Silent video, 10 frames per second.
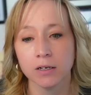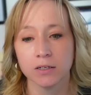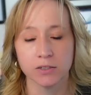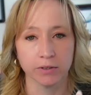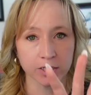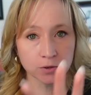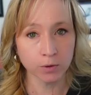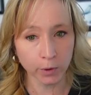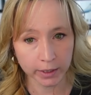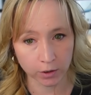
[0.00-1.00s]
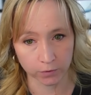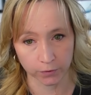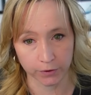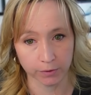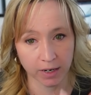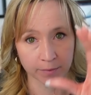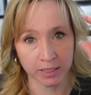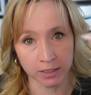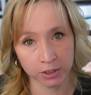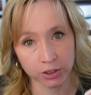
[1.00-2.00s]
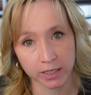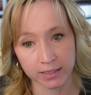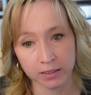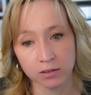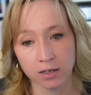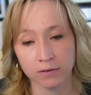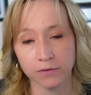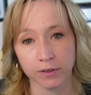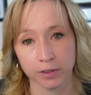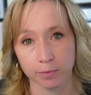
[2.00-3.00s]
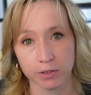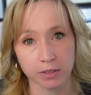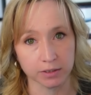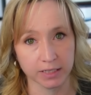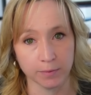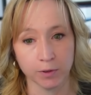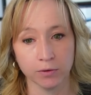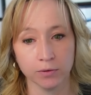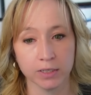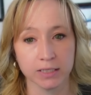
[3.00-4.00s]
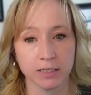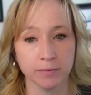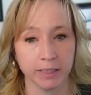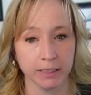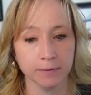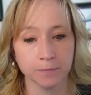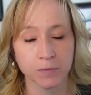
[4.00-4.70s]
So let's do a quick overview. I'm initializing a lot of variables. I'll step you through this in a minute.